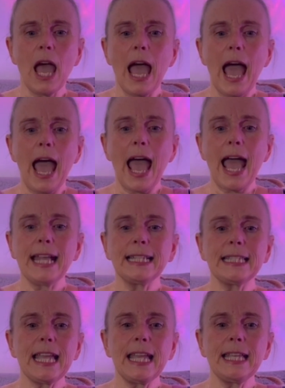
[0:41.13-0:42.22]

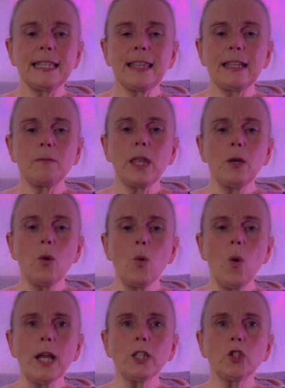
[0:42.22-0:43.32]
And they're not
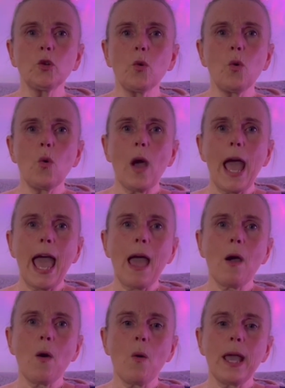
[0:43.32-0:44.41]
quite sure
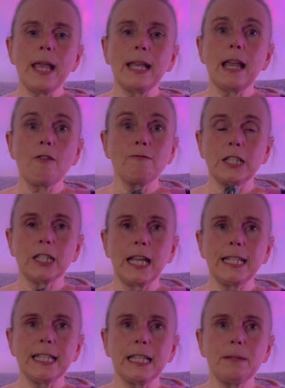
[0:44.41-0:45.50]
how it
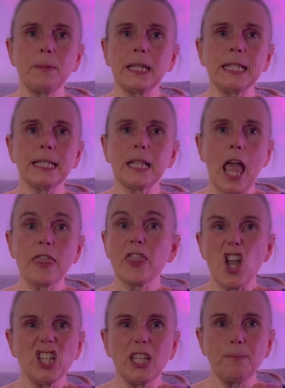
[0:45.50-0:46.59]
originated, but it's like
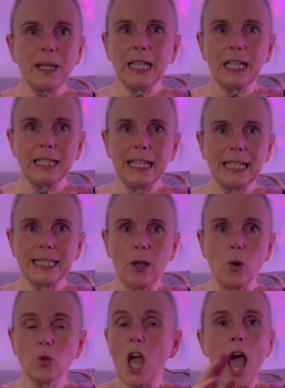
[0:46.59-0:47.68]
30 billion years old.